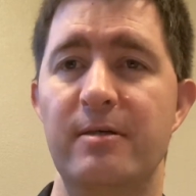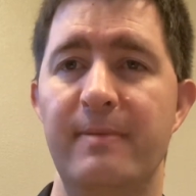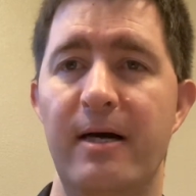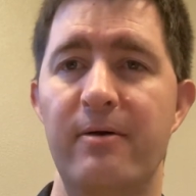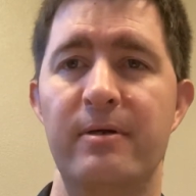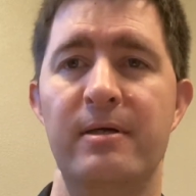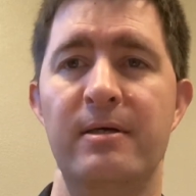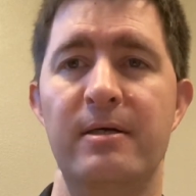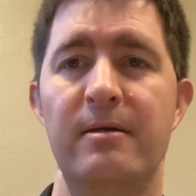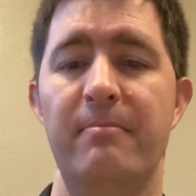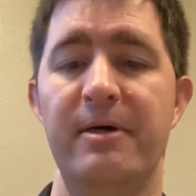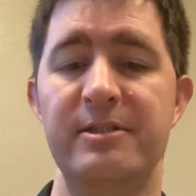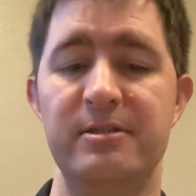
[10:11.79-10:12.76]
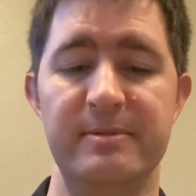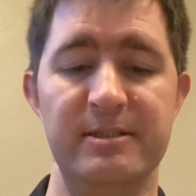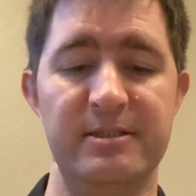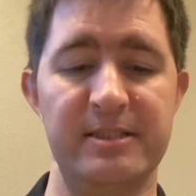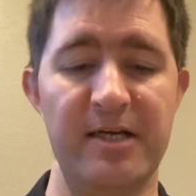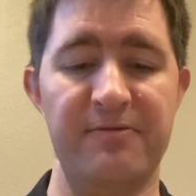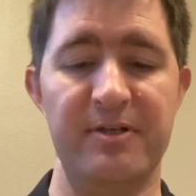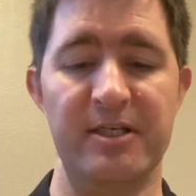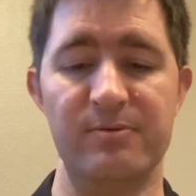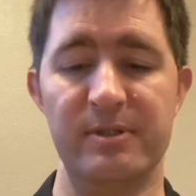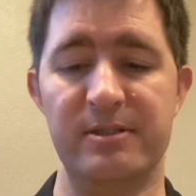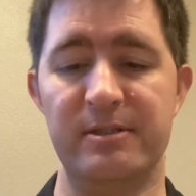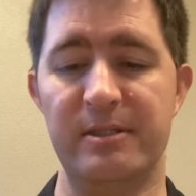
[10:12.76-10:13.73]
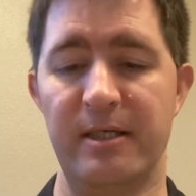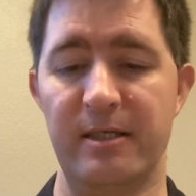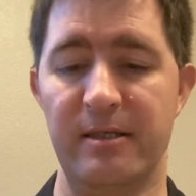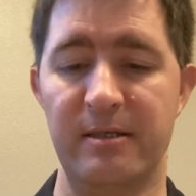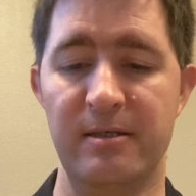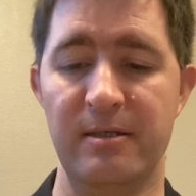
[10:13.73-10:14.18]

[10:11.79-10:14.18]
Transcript: about Benjamin's safety, as we see.